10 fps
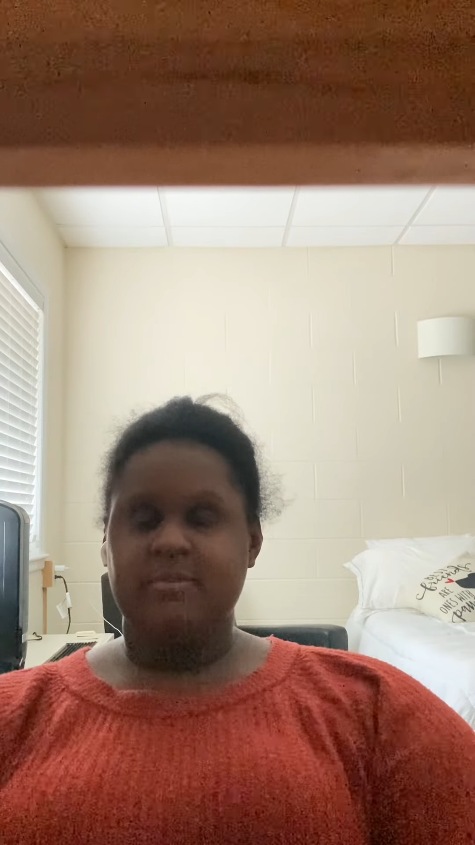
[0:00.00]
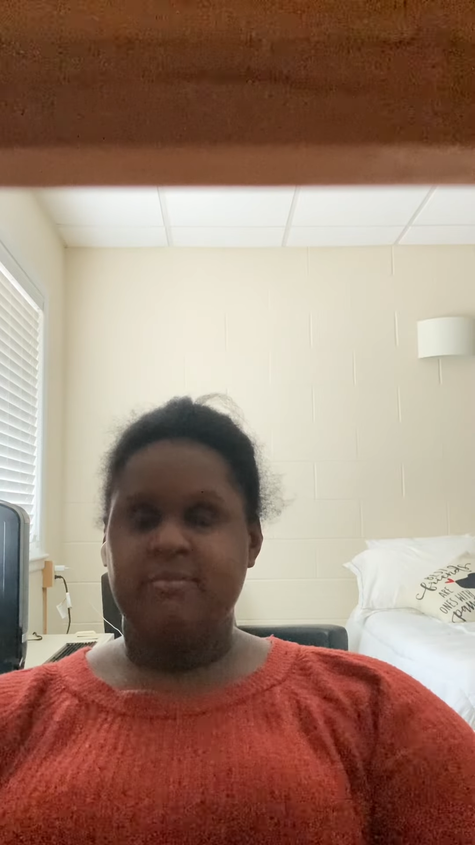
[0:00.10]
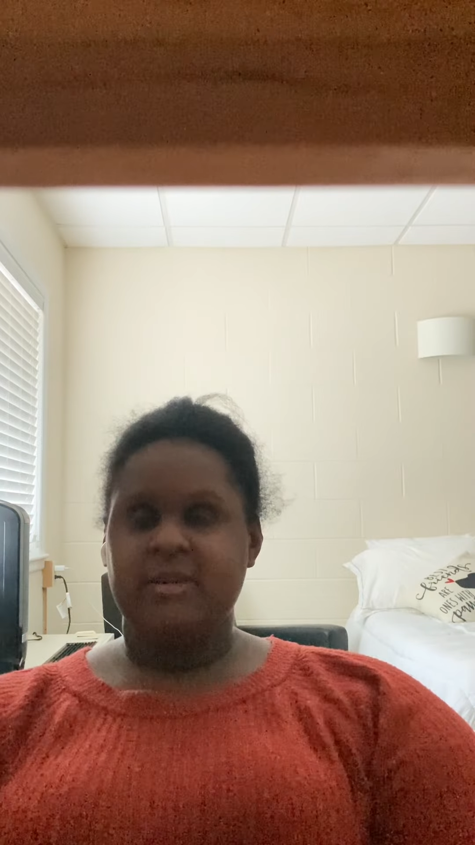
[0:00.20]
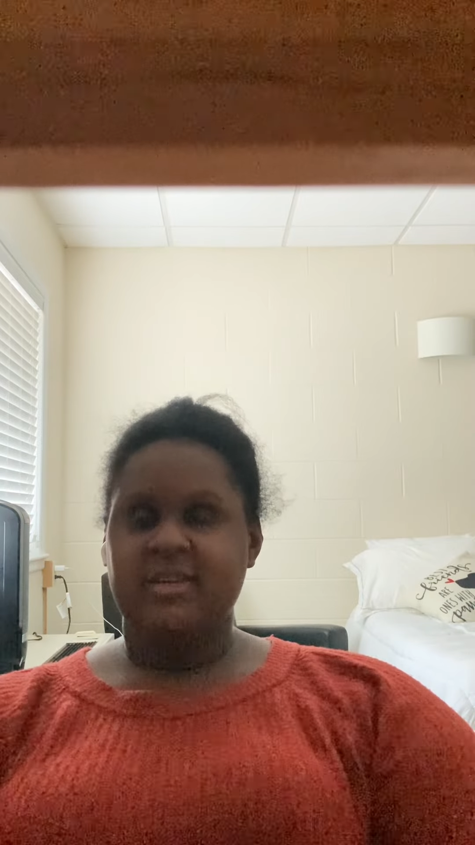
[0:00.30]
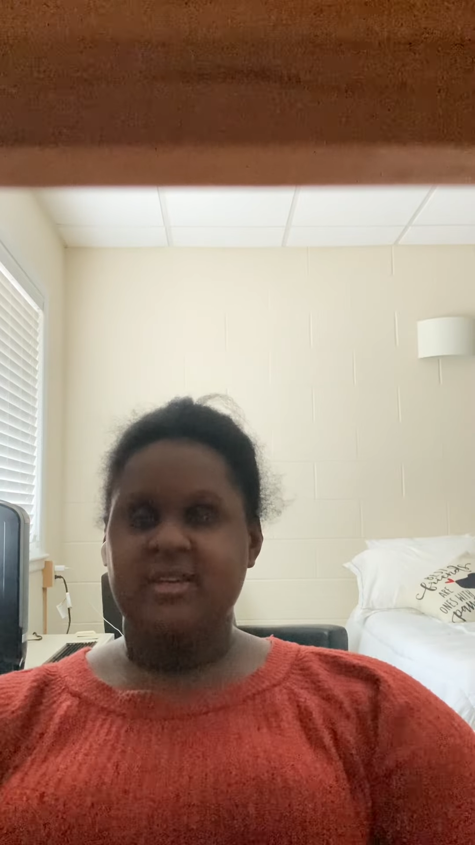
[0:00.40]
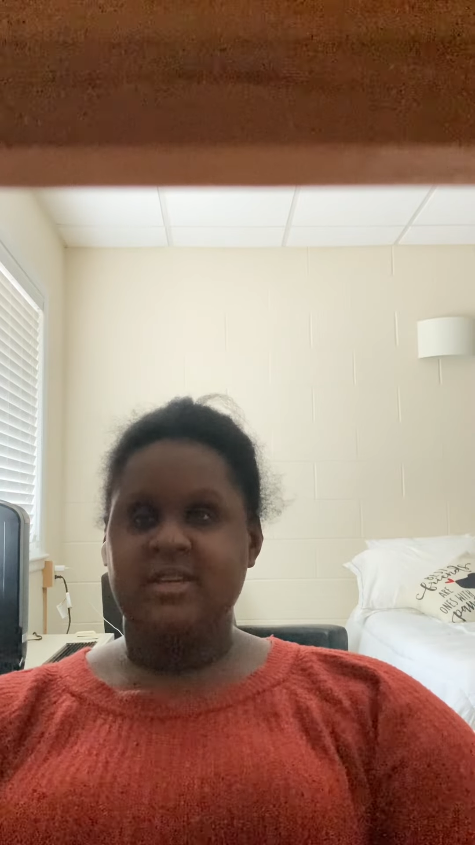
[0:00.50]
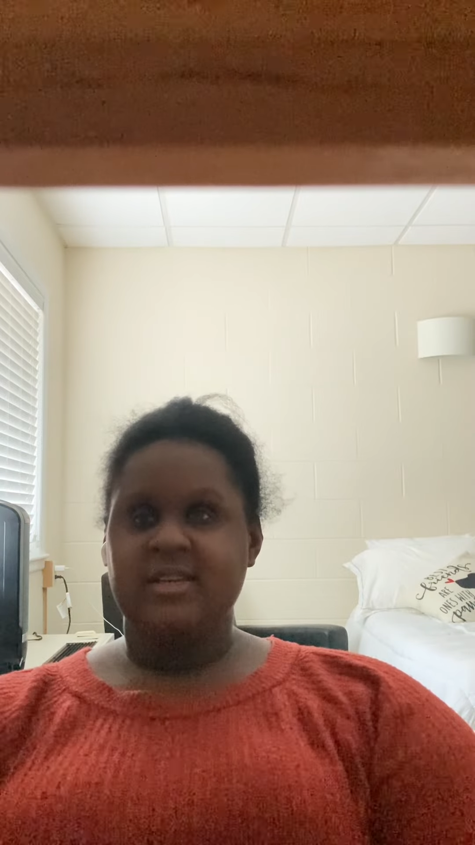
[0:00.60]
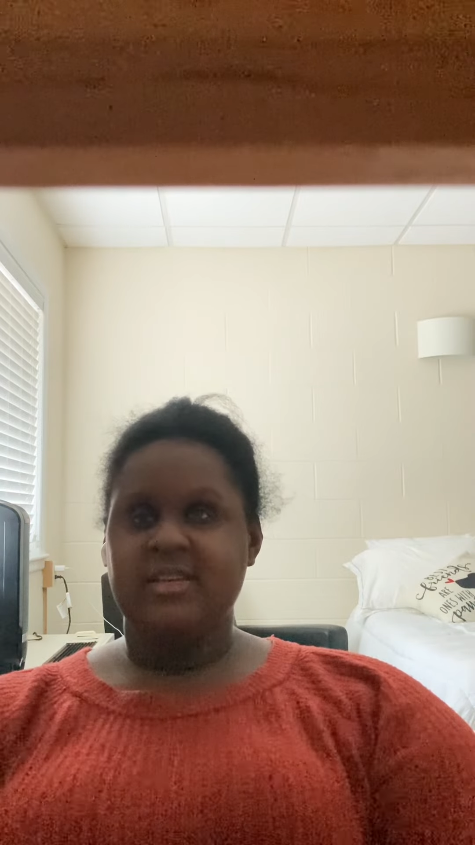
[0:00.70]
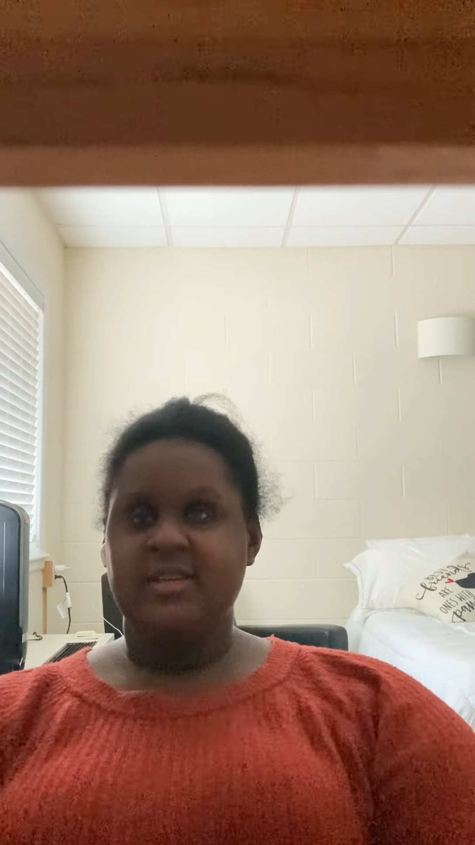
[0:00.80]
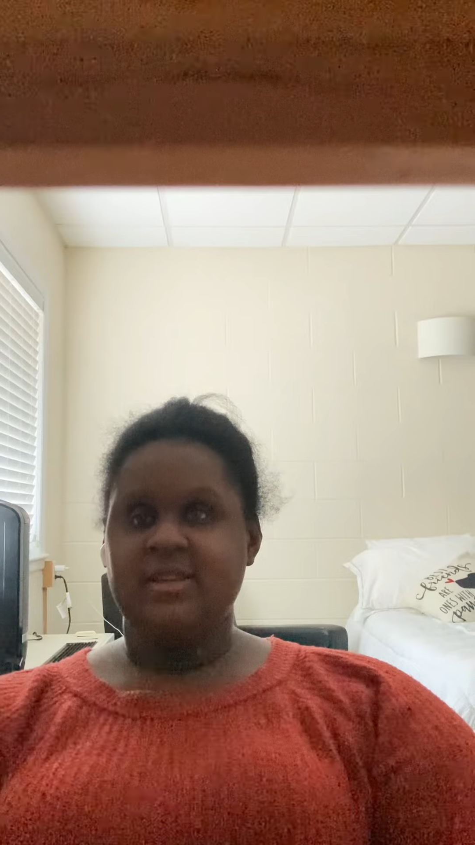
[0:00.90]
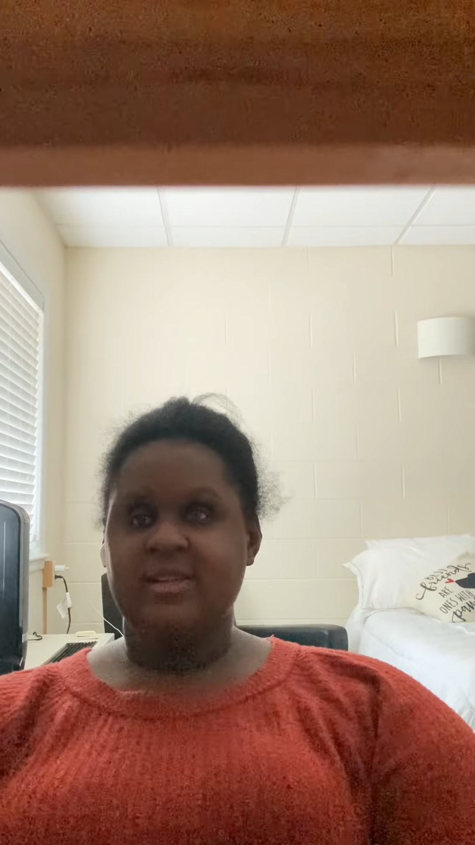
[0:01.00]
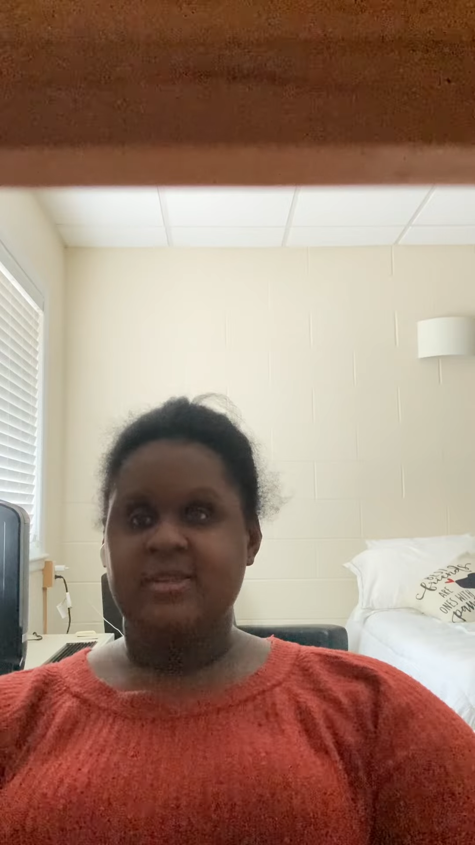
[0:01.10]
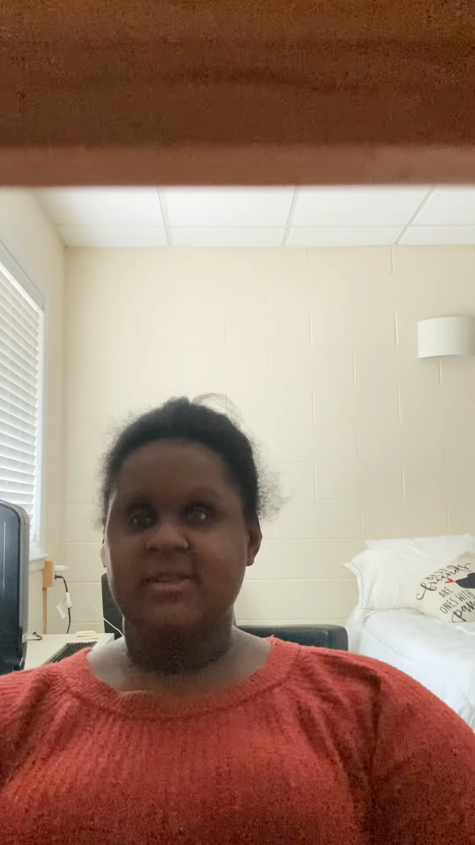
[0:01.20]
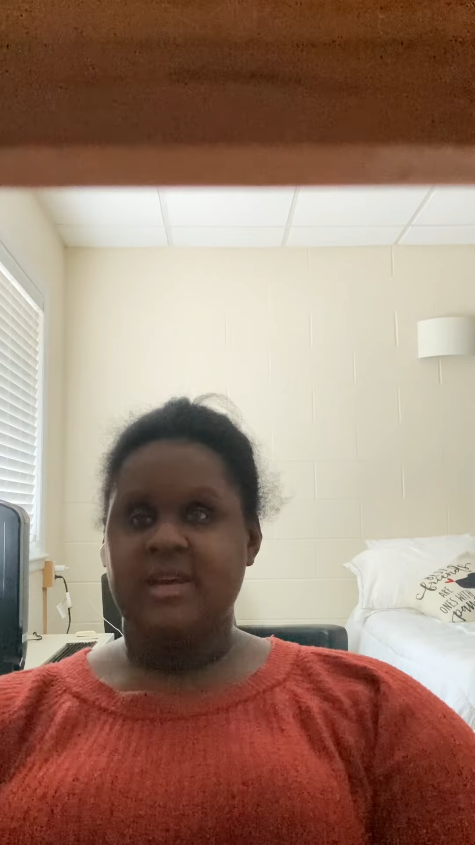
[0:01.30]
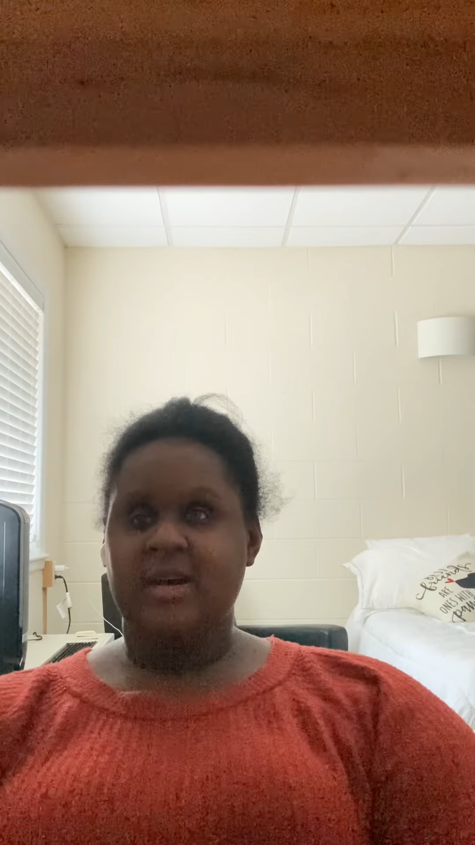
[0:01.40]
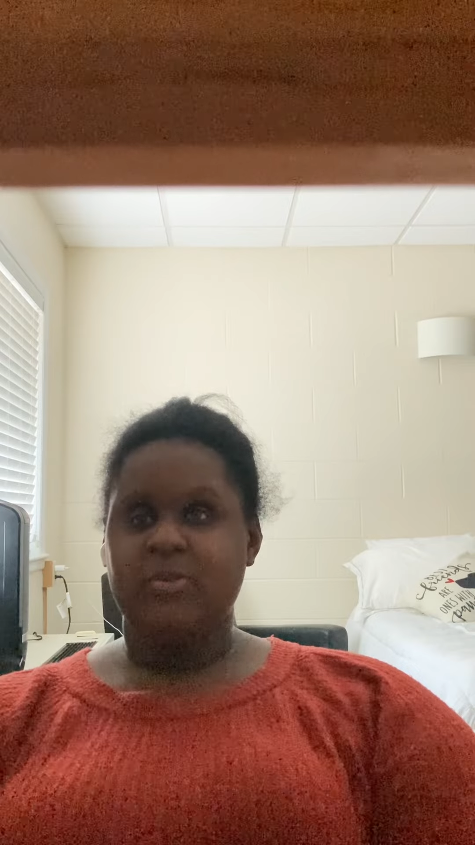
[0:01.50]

big yellow lab.